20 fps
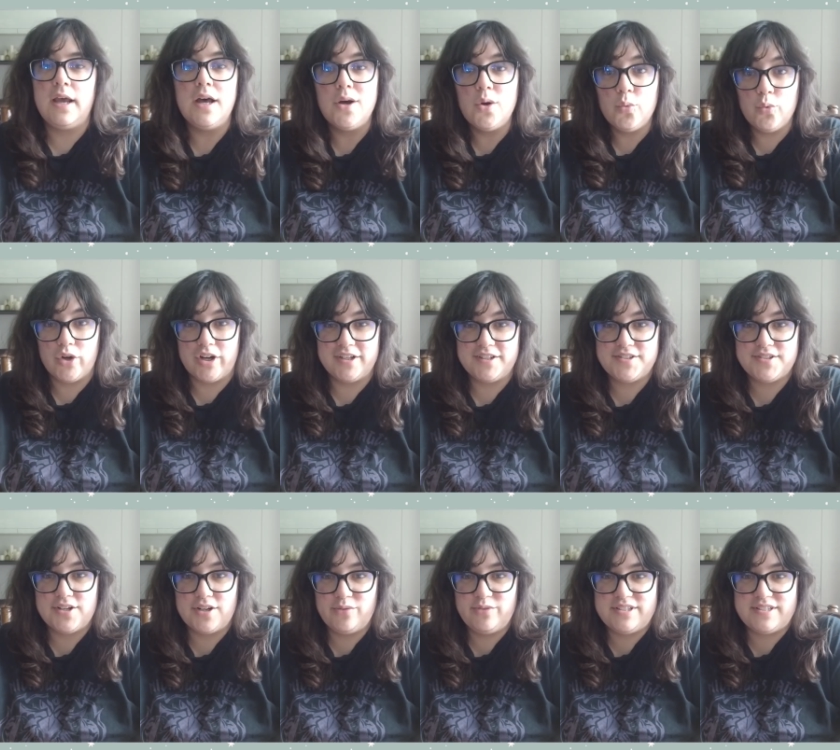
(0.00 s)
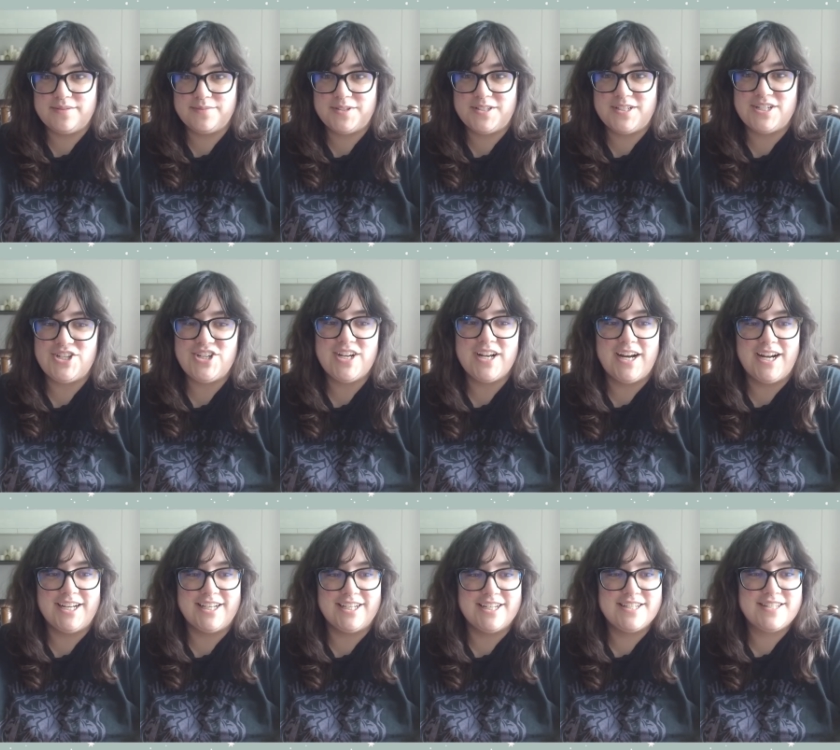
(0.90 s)
We're going to start with some Stitchy
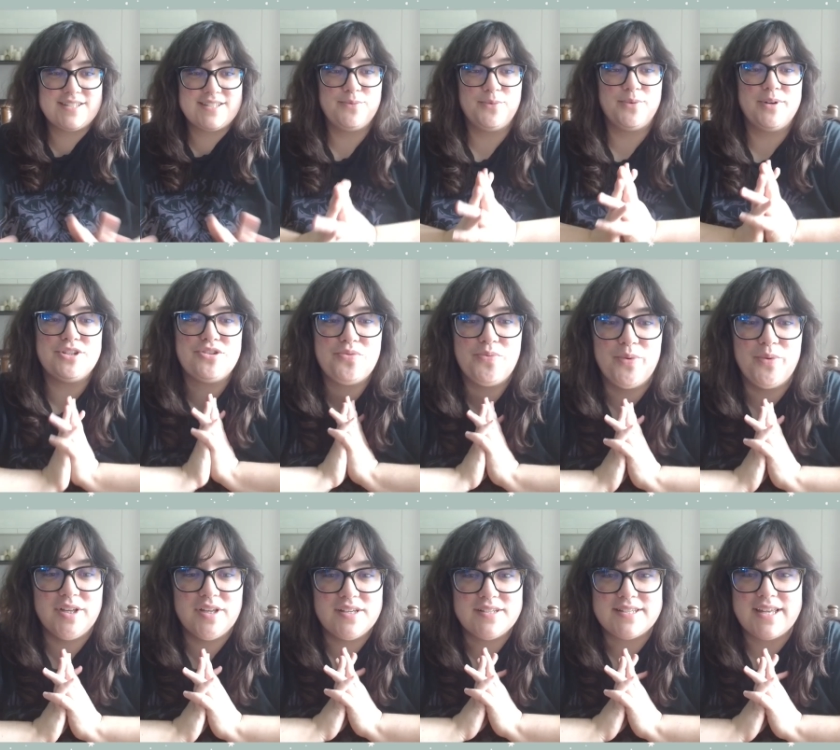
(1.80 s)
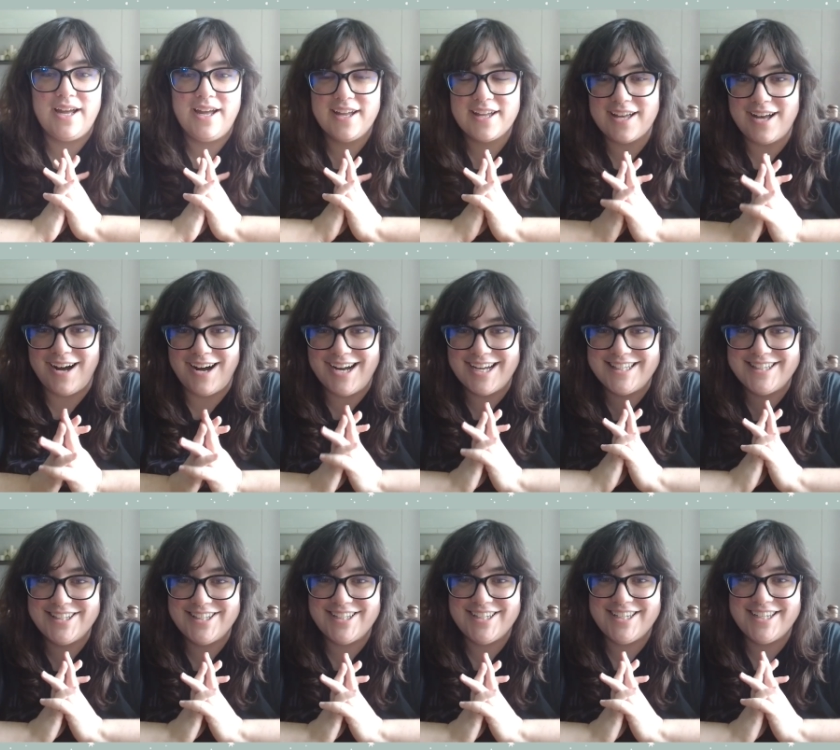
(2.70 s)
Kindness, which was
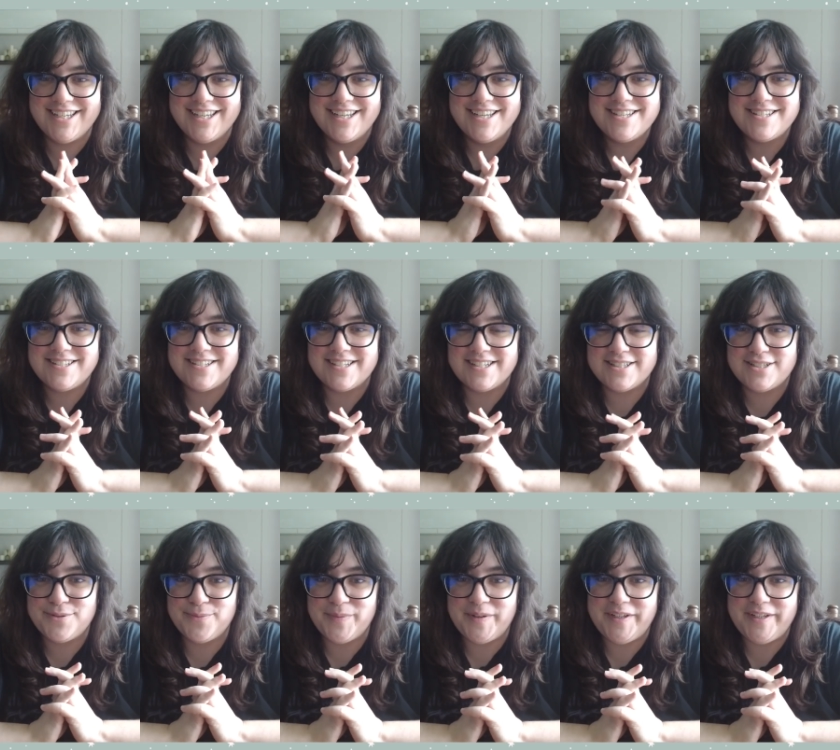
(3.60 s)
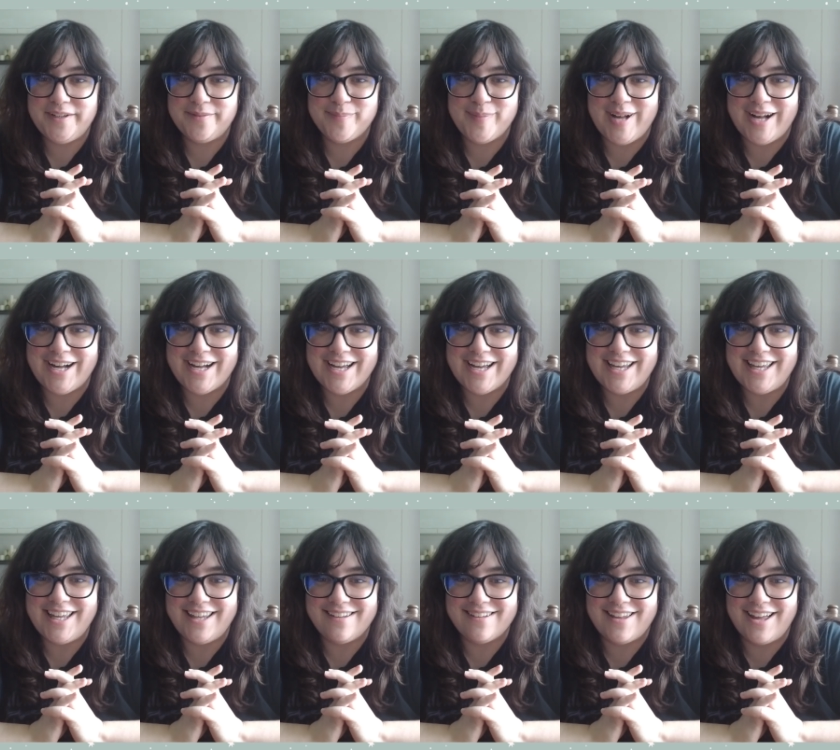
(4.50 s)
kindly sent to me by
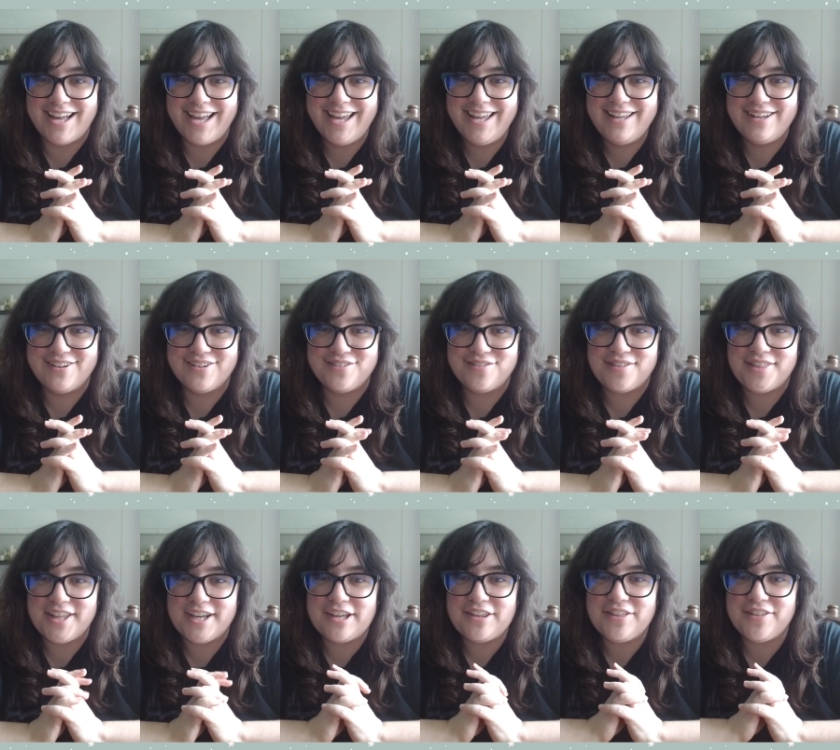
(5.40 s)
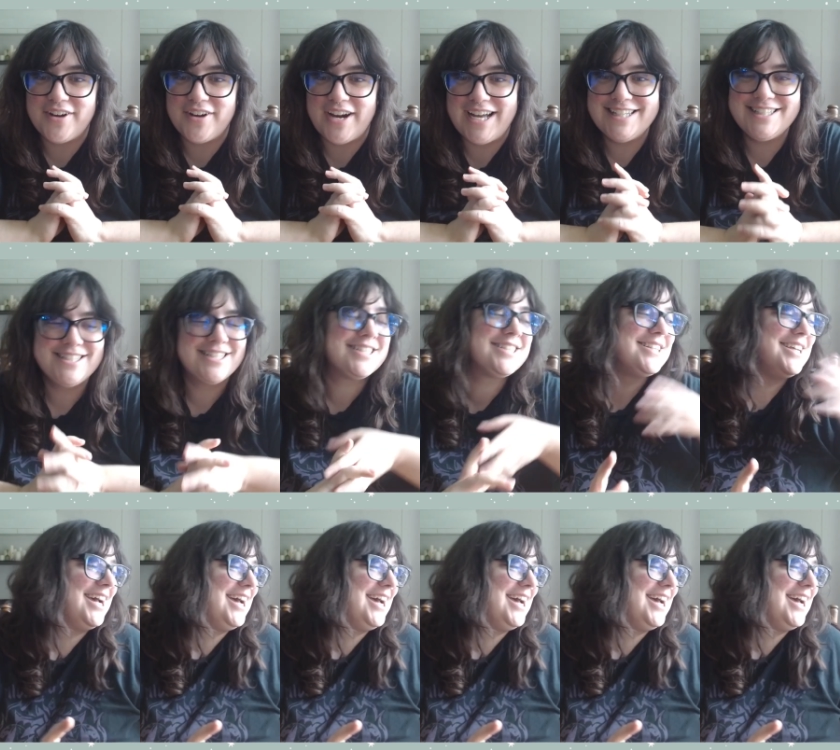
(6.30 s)
Eli of Thick Threads.